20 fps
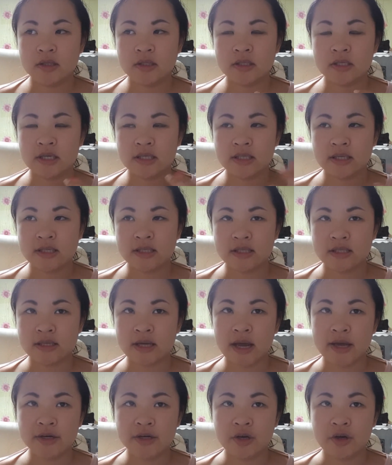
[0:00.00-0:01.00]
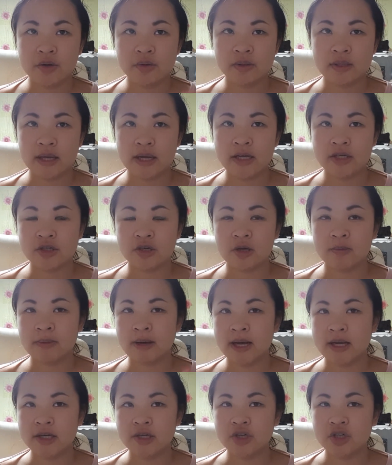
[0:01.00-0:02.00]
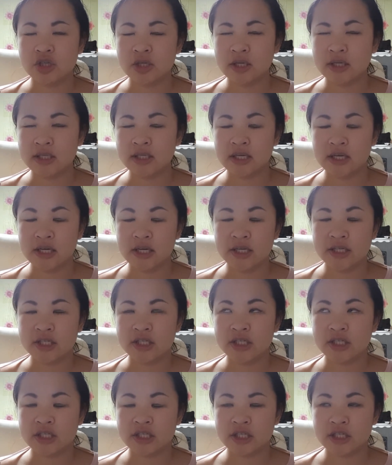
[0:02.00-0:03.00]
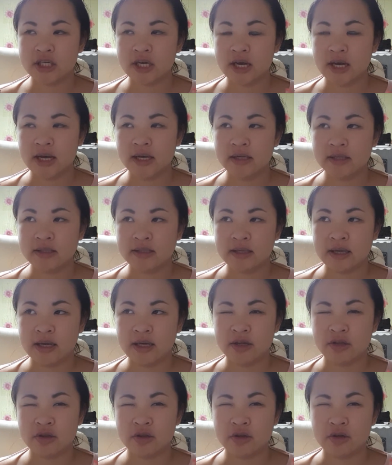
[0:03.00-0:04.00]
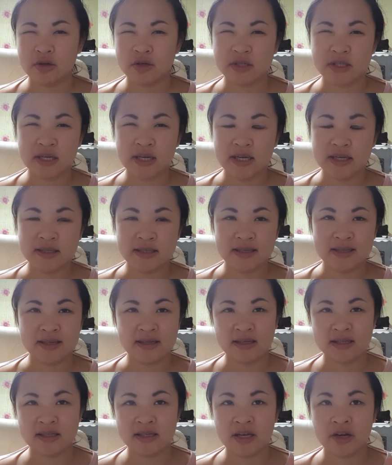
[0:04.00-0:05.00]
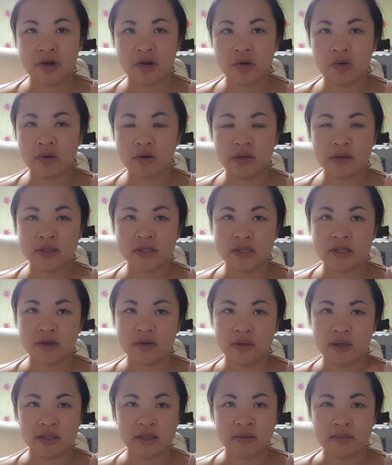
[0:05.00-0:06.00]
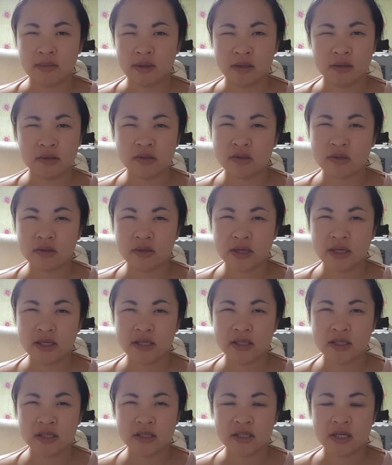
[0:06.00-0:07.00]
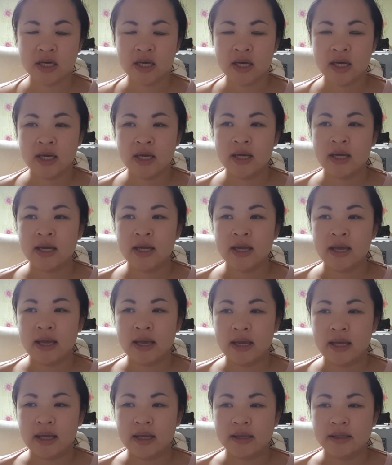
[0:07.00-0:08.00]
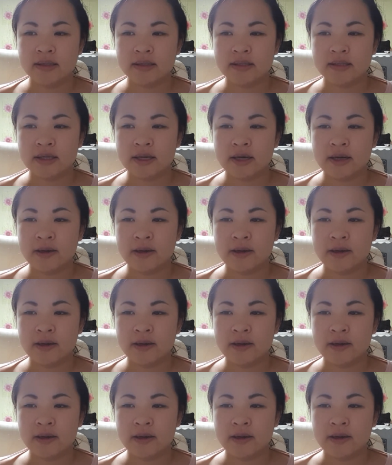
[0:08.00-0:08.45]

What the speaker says: Just as a side note, the age group I usually teach at is like 13 to 16 year olds, so like the middle school age. And